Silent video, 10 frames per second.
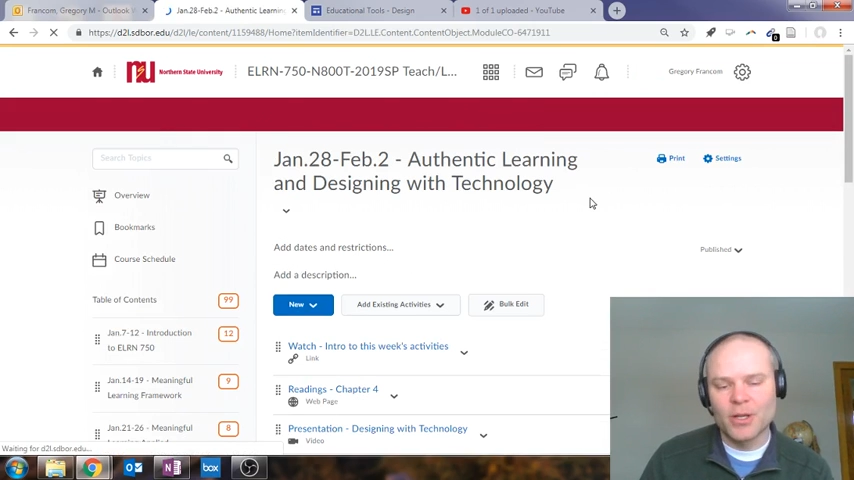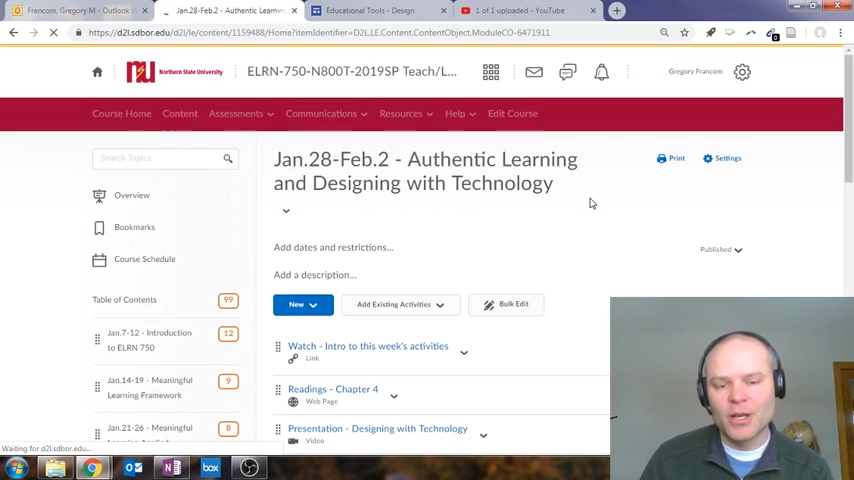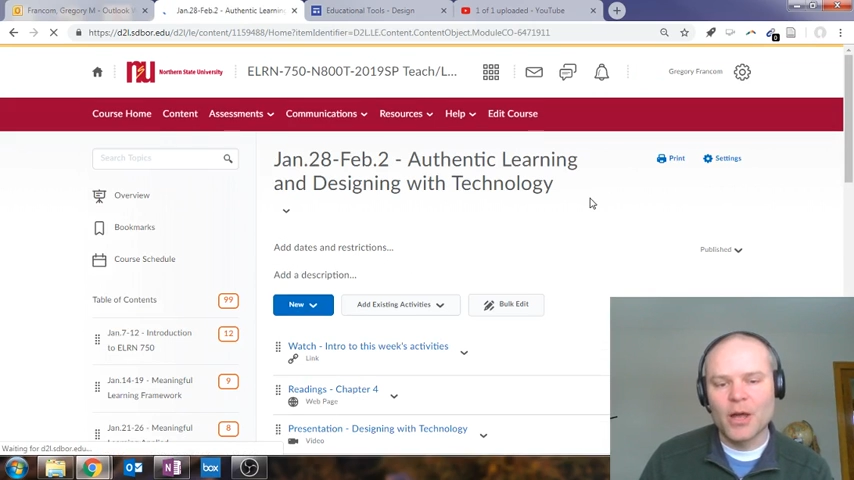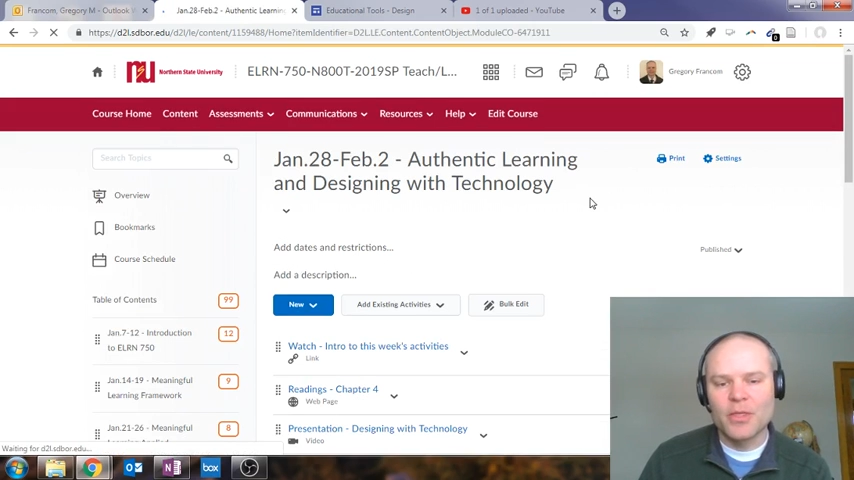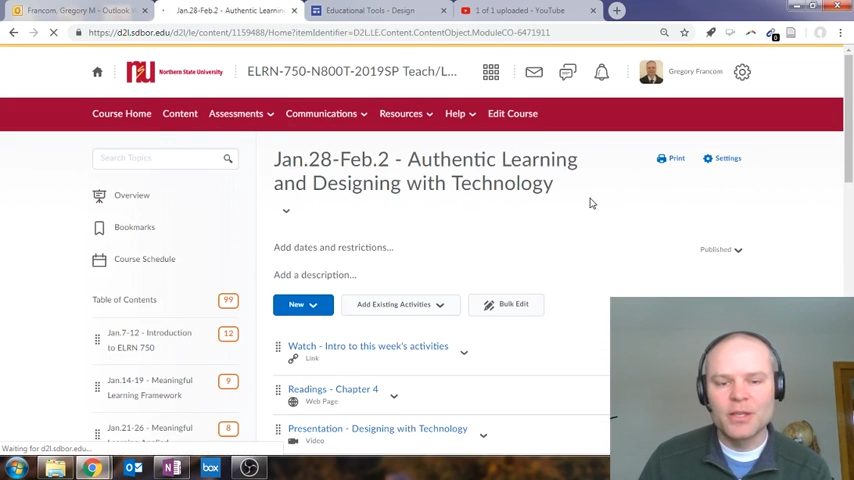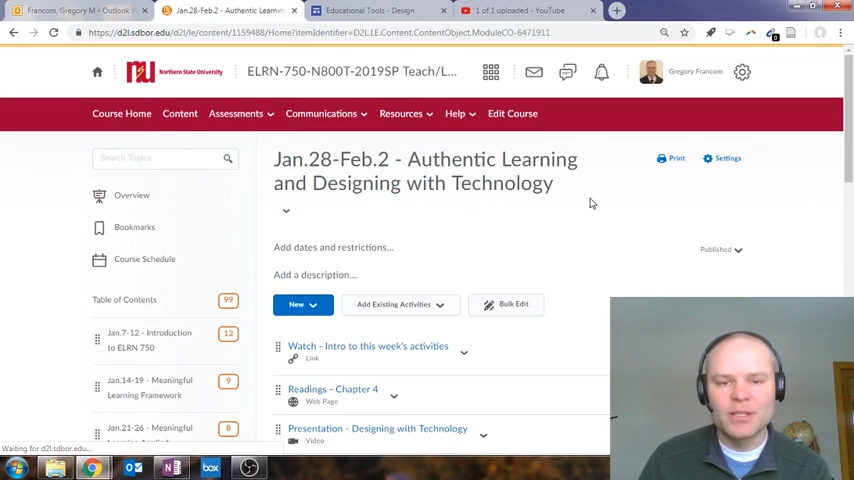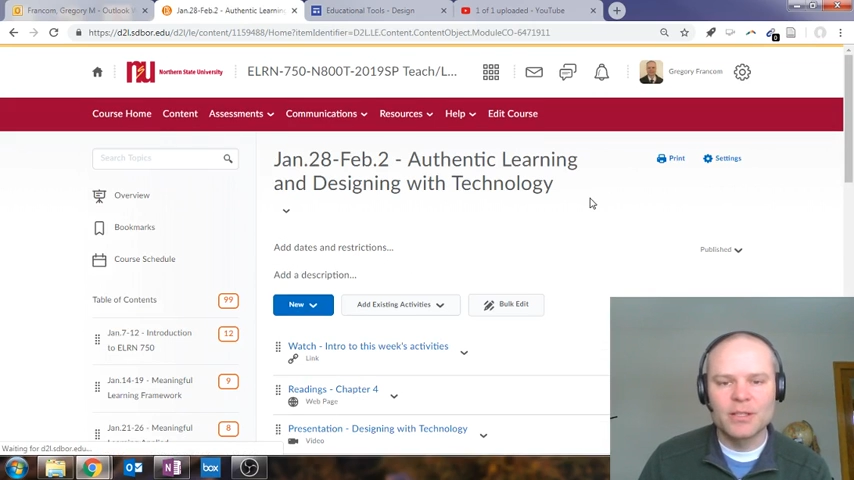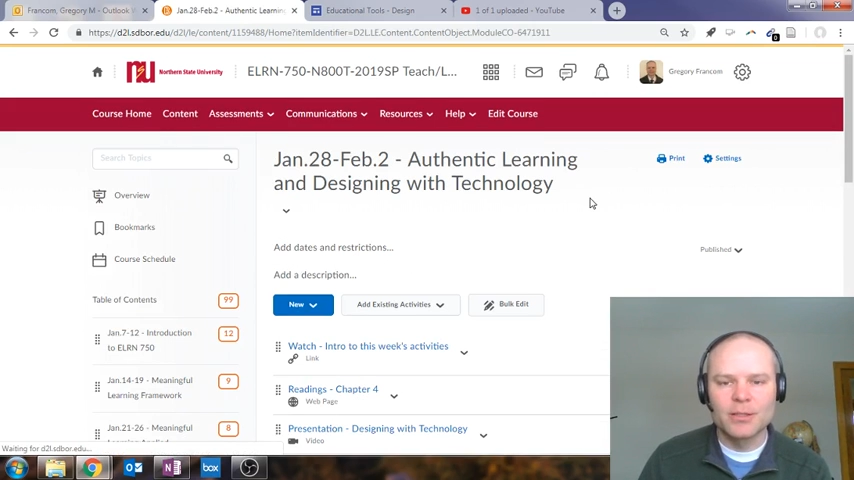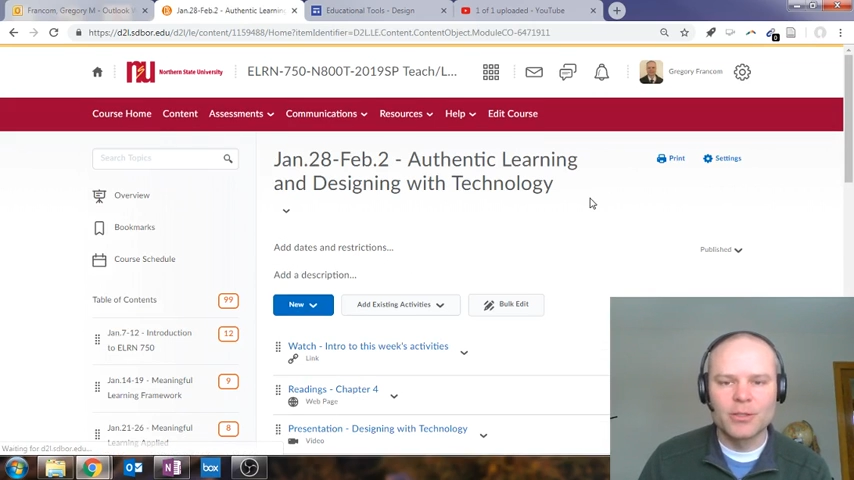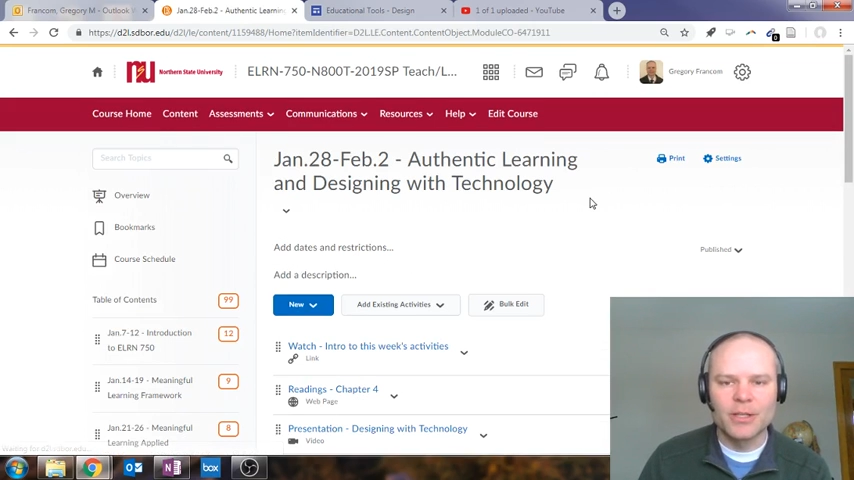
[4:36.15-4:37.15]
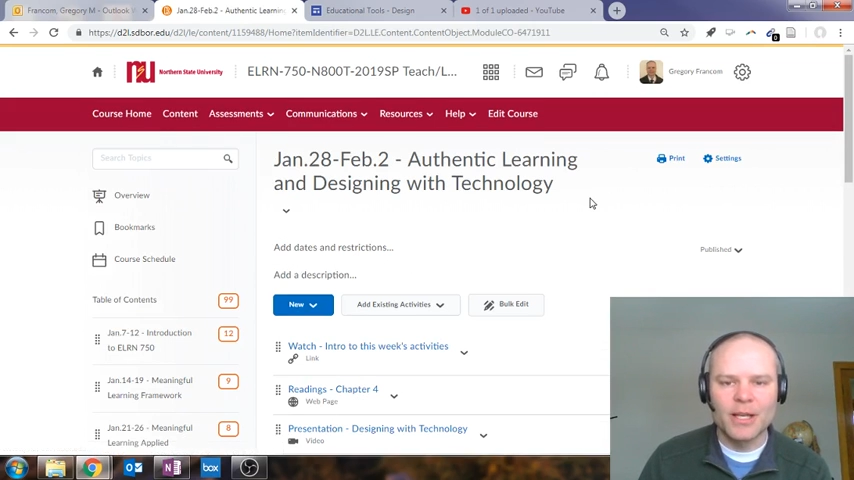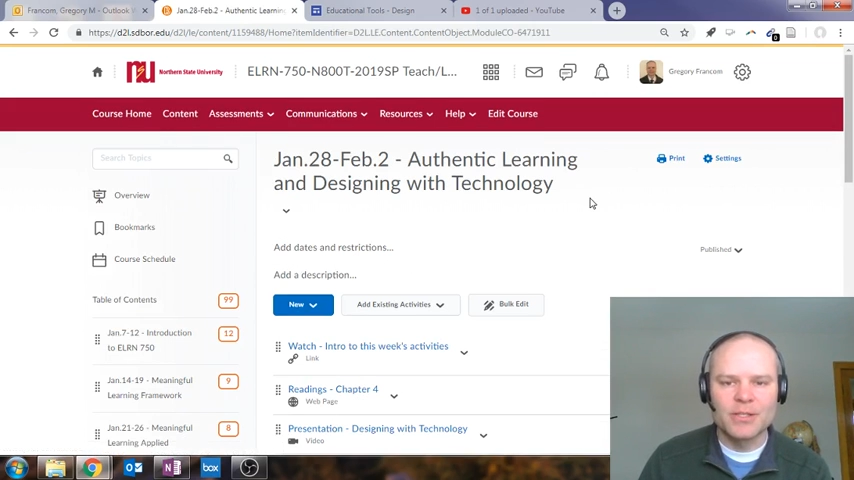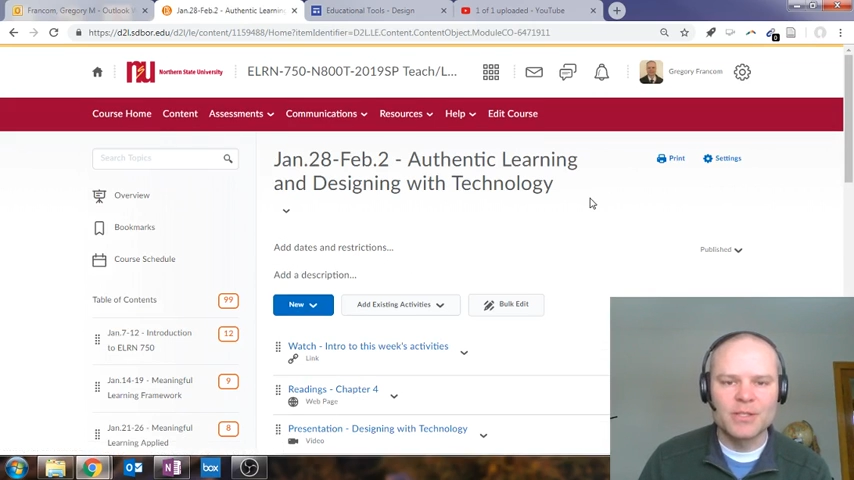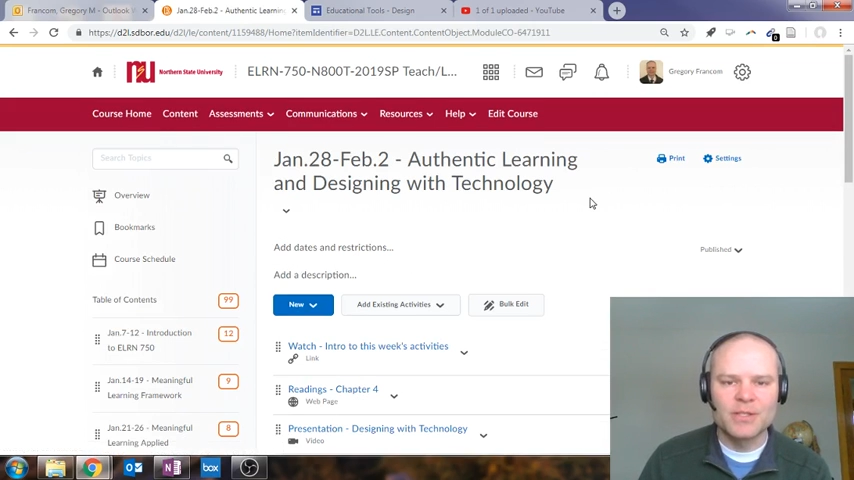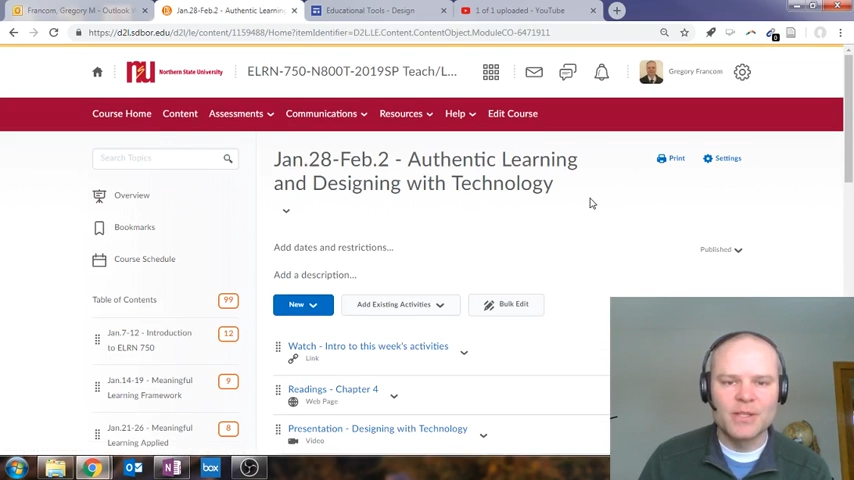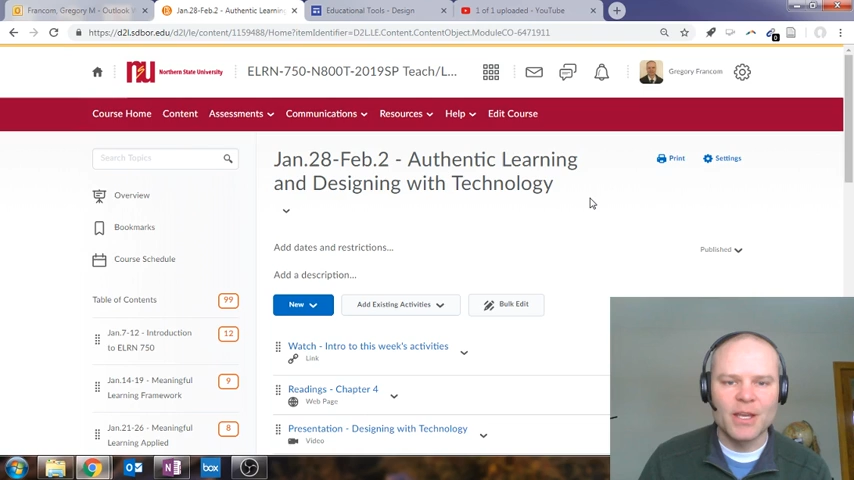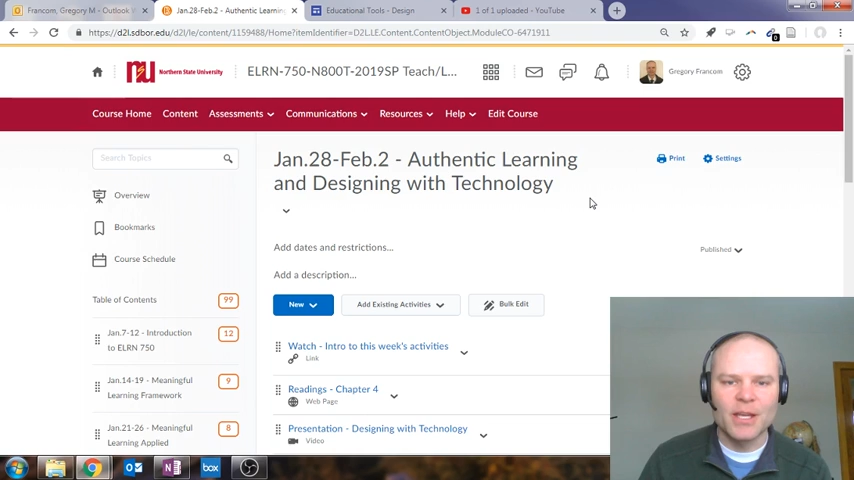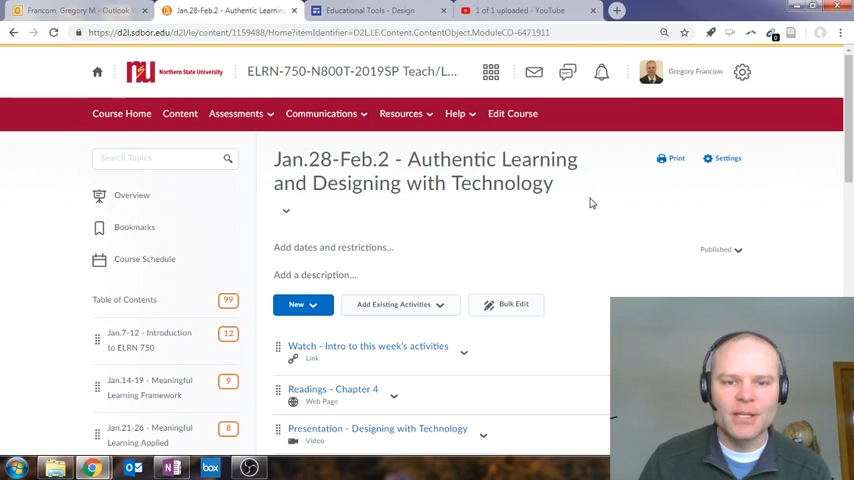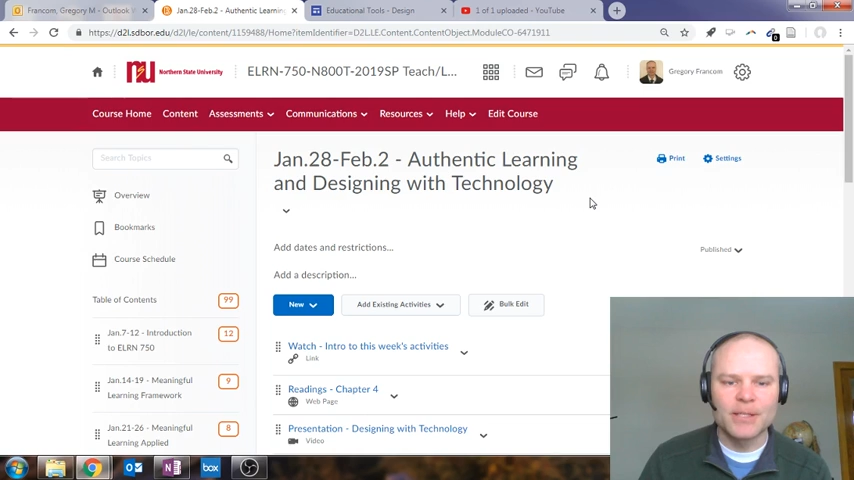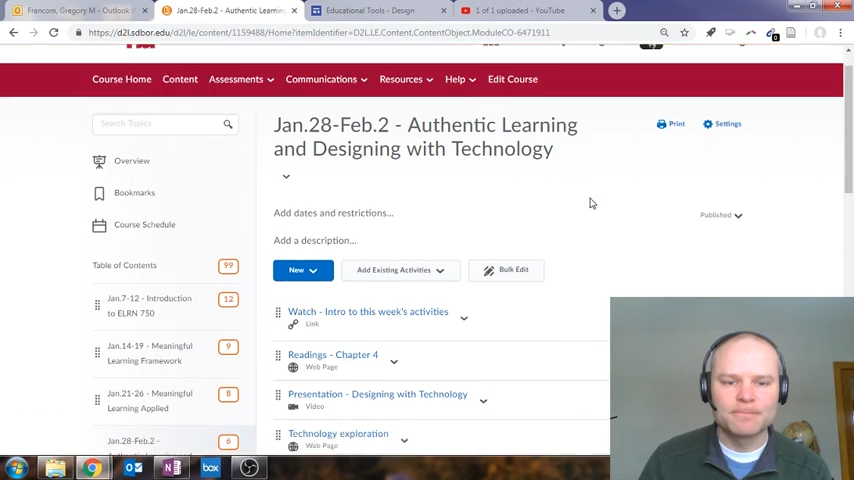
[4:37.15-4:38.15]
or an authentic learning, I should
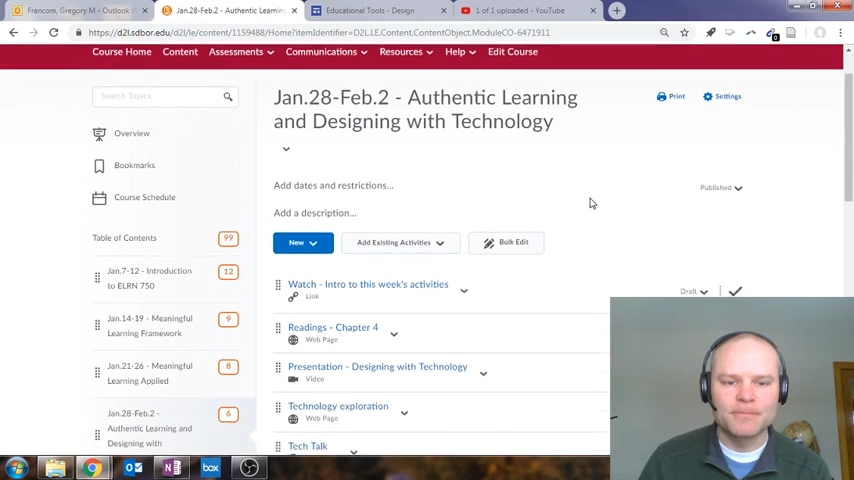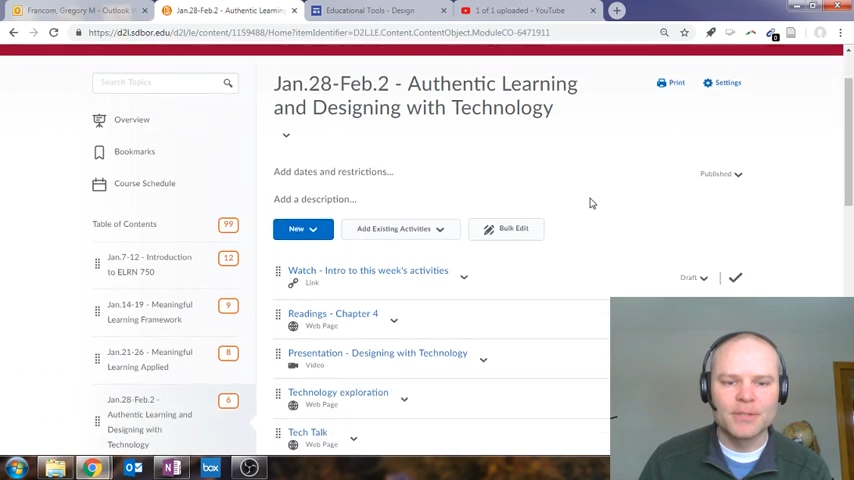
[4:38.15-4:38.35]
say,